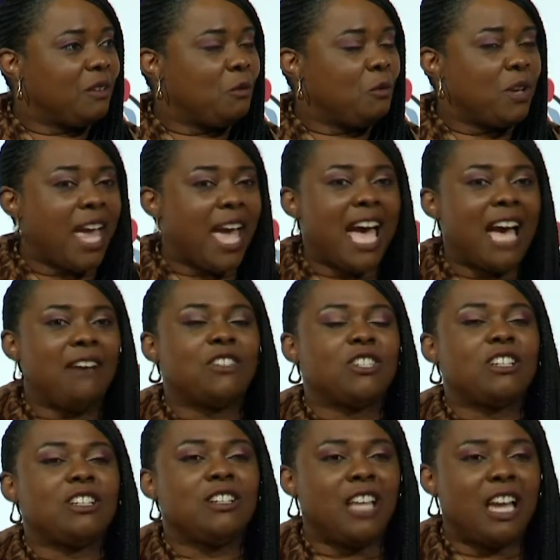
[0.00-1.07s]
We have
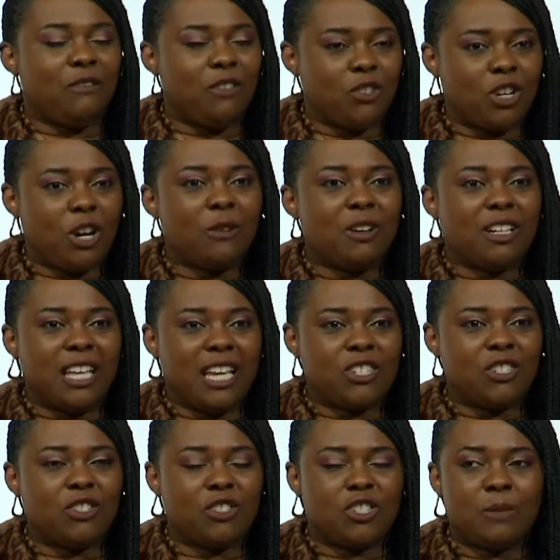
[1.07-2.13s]
to leverage our
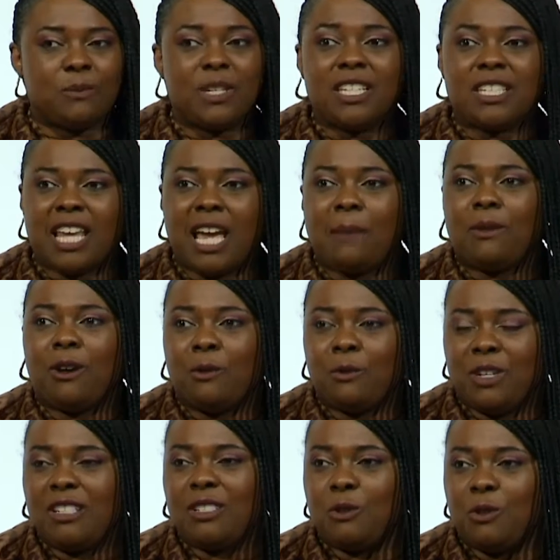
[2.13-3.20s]
relationships and tap our
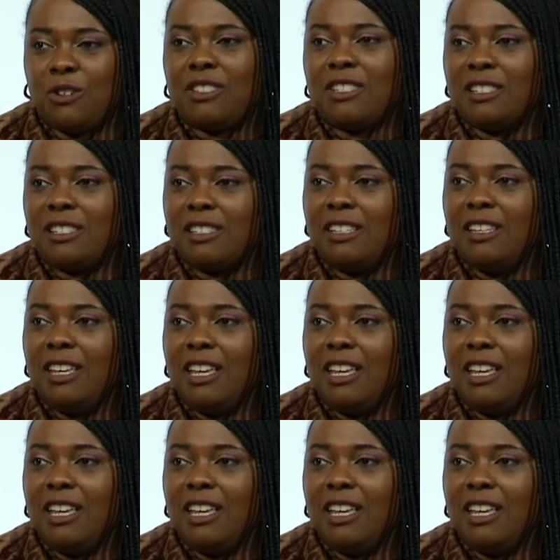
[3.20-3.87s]
resources